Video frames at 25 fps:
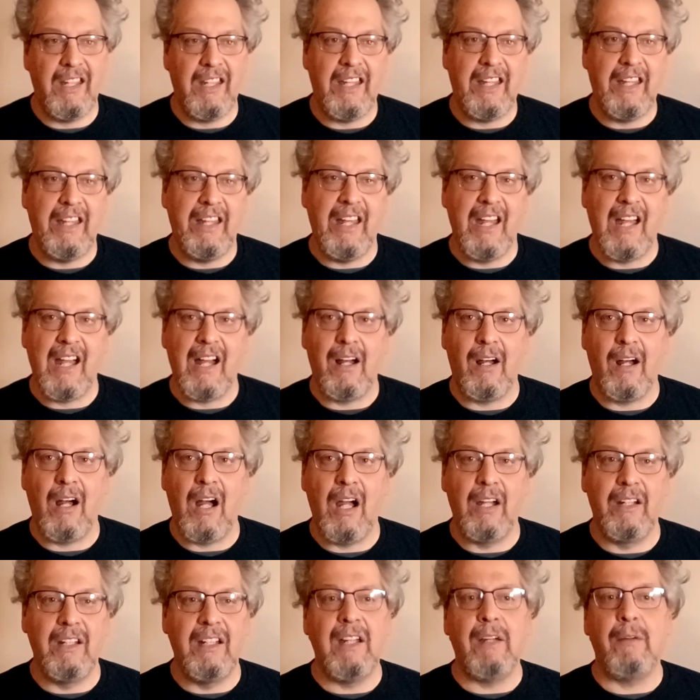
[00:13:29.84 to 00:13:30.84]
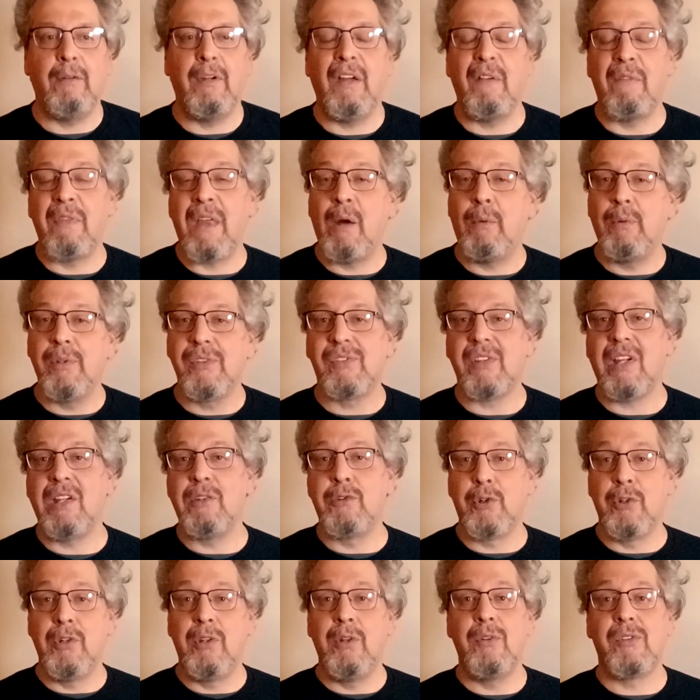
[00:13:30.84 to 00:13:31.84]
Yeah, if that was
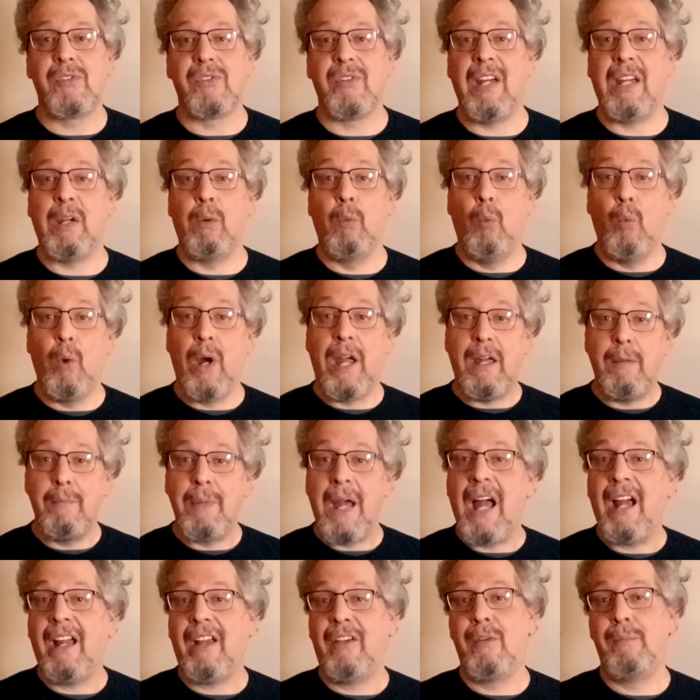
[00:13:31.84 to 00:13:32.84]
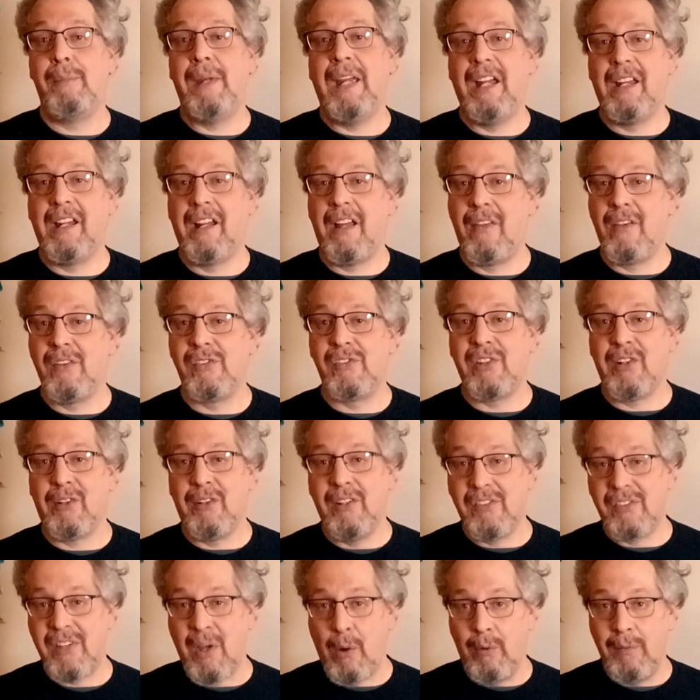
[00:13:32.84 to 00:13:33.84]
introduced way back at the beginning of the
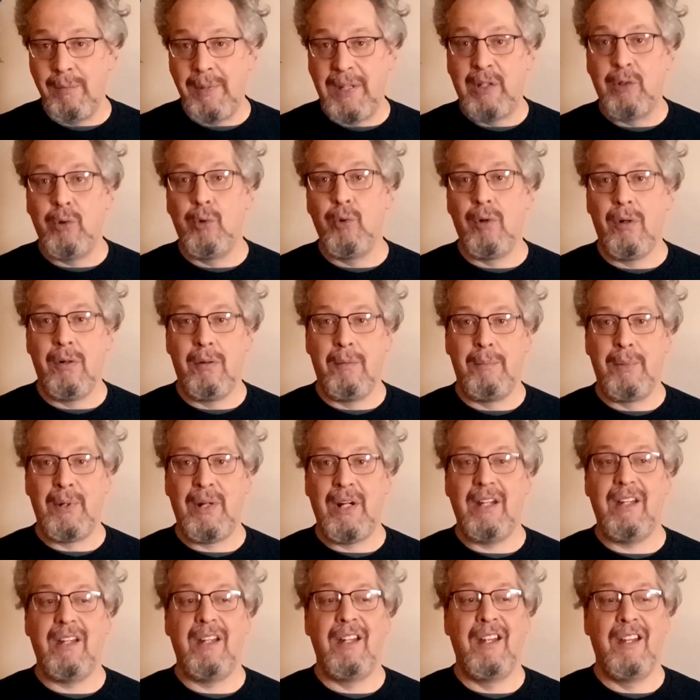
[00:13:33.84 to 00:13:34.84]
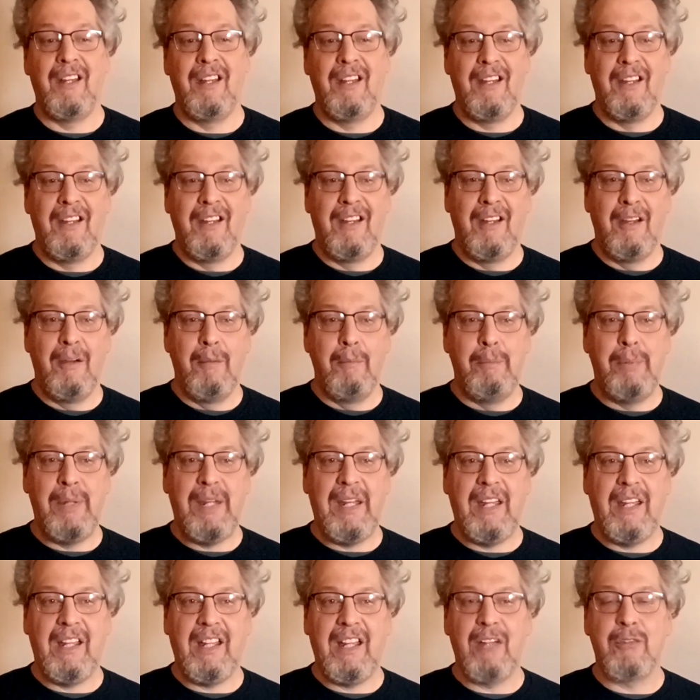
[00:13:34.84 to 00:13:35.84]
series, that would be cool. But
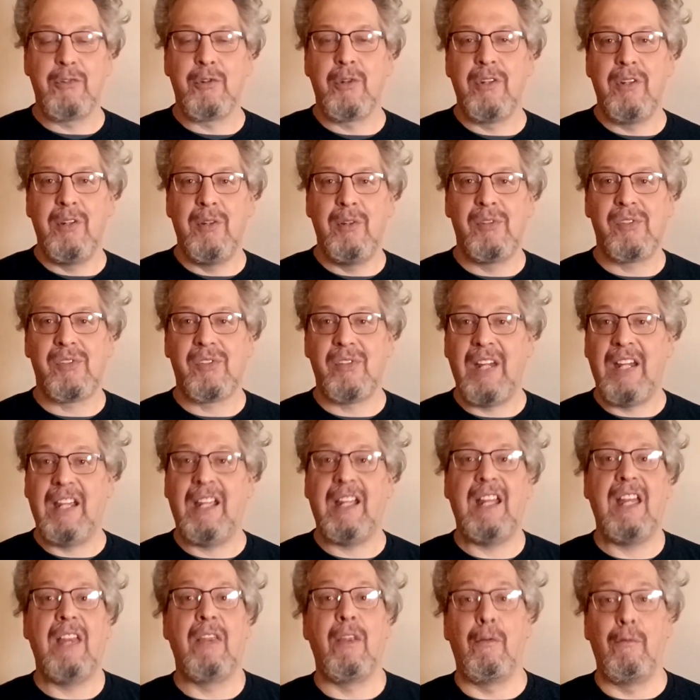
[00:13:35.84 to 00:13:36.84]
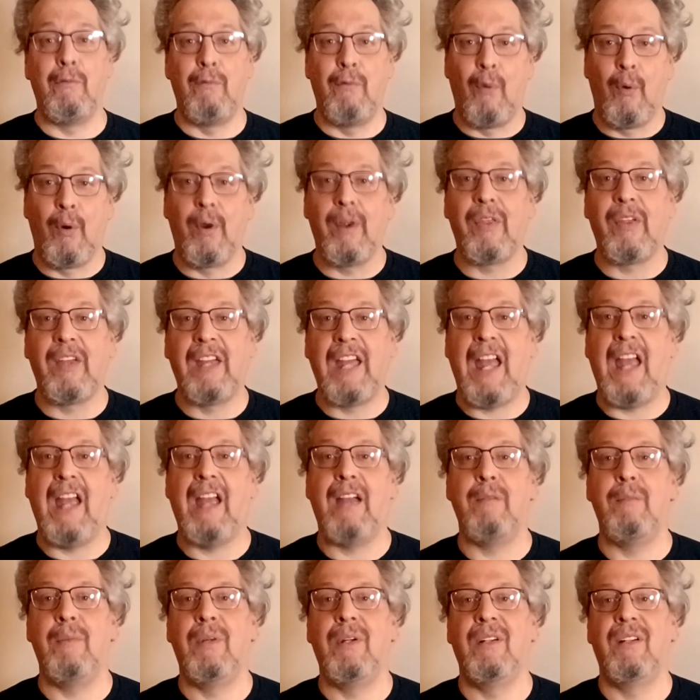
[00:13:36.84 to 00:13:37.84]
being introduced in the 4th
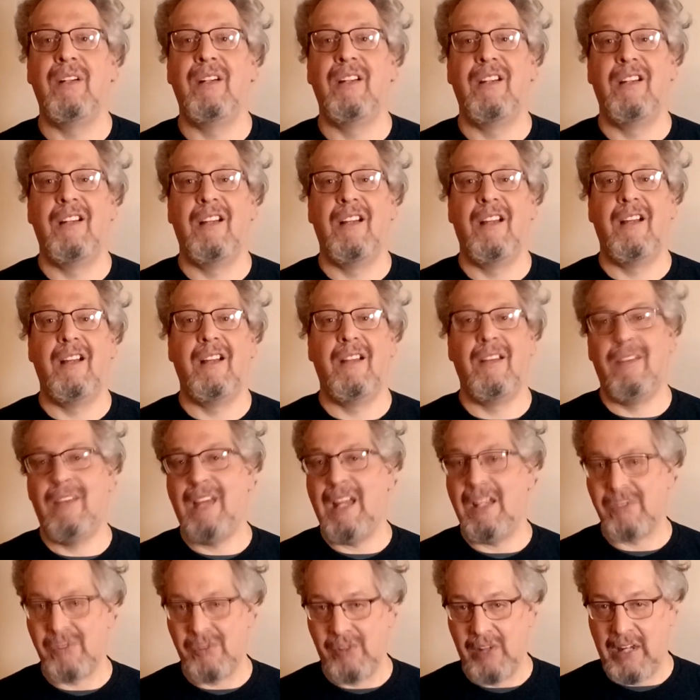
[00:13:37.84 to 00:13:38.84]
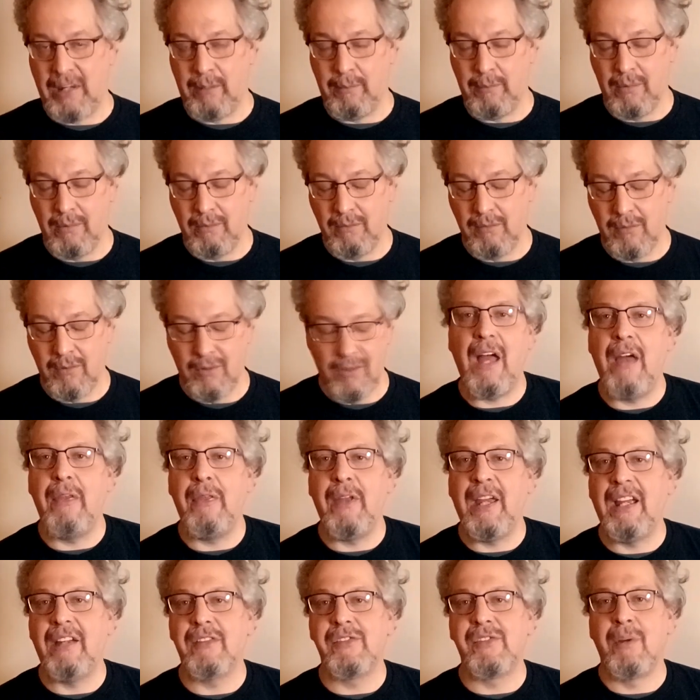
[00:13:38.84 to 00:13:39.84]
game, that's lame. I
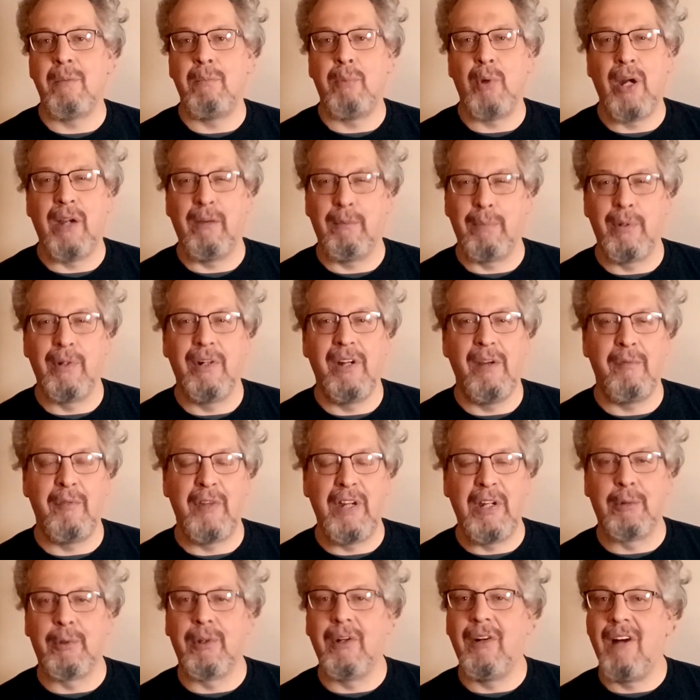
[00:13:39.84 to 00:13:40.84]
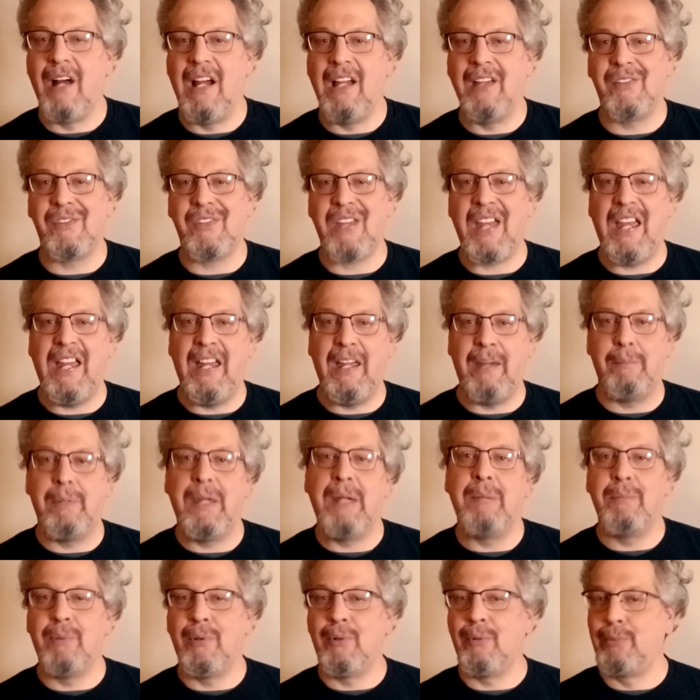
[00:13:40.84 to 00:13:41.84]
think at some point Polyphony realized, hey,
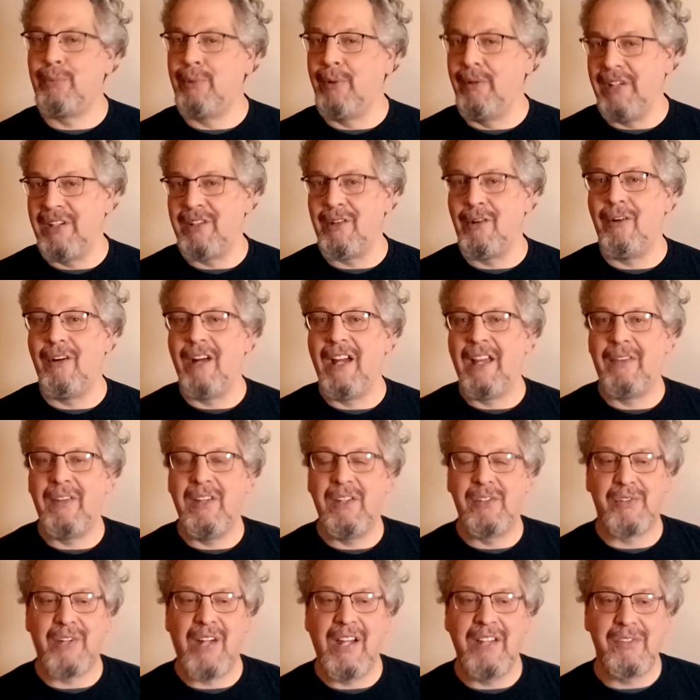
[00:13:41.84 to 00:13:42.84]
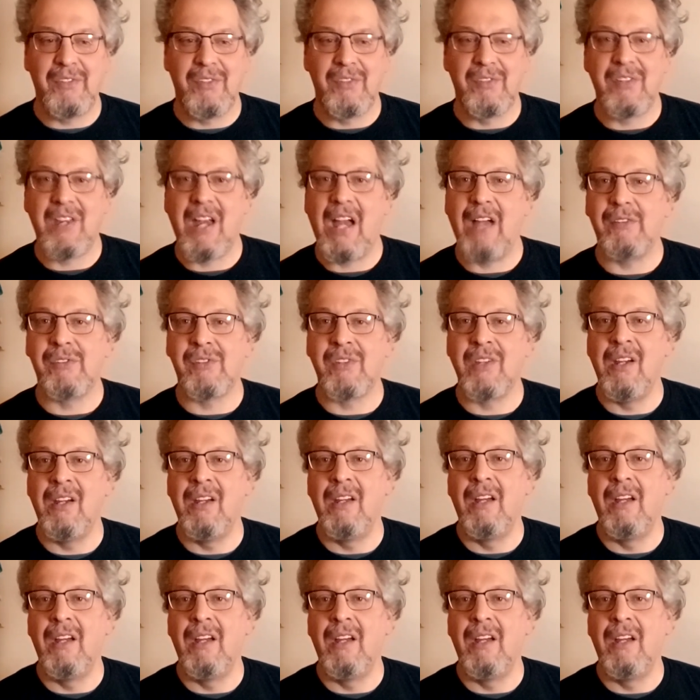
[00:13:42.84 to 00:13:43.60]
people really don't like these license tests.